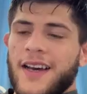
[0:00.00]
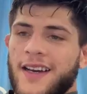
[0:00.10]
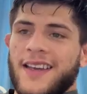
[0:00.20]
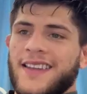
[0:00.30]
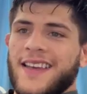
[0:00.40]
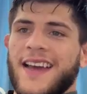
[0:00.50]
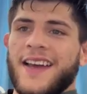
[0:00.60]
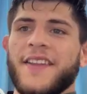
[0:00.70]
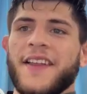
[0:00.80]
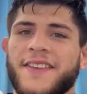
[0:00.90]

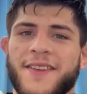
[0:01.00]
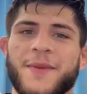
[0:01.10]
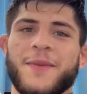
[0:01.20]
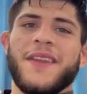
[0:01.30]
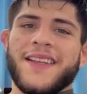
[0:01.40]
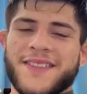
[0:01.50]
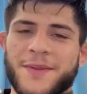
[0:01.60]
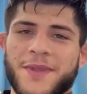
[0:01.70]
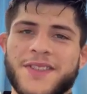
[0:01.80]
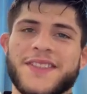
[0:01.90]
Yeah, that
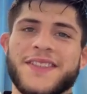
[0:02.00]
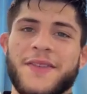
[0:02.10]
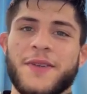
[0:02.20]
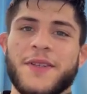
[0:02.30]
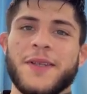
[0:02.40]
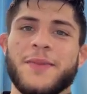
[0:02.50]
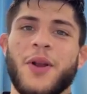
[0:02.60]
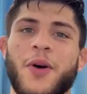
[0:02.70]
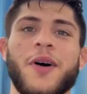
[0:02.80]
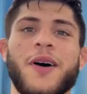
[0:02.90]
submission definitely did
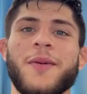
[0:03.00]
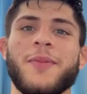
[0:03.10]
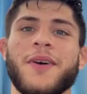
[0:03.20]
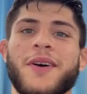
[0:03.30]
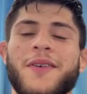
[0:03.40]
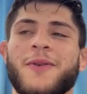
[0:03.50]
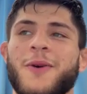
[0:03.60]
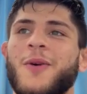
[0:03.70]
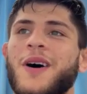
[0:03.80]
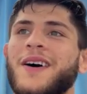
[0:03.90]
blow up for
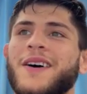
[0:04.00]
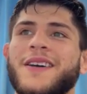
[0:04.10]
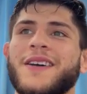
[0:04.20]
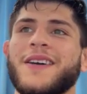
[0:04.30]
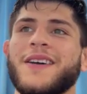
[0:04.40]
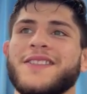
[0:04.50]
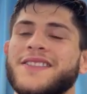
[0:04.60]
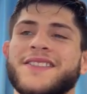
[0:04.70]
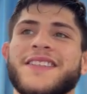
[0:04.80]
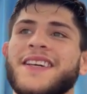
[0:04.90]
a while. It
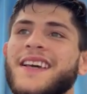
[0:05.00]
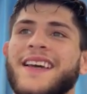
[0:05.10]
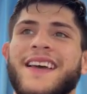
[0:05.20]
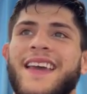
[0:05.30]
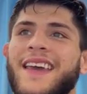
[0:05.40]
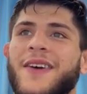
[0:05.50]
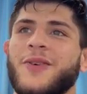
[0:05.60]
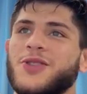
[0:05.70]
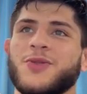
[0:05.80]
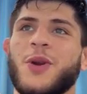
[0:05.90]
was
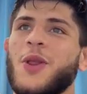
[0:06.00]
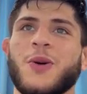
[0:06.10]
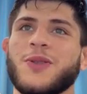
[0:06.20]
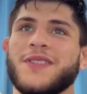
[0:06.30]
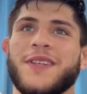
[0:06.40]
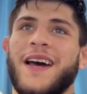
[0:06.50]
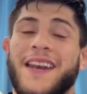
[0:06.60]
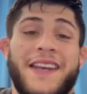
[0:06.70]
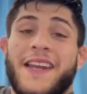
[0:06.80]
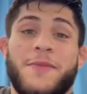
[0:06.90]
just one of those.
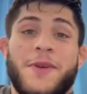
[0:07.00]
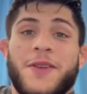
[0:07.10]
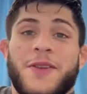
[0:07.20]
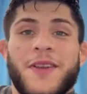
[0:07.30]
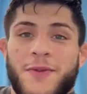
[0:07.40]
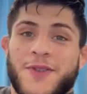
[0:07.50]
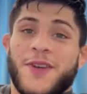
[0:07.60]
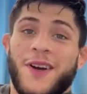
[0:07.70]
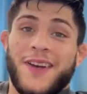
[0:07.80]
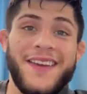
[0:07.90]
I mean, if you saw
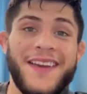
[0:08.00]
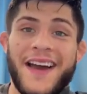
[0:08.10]
it,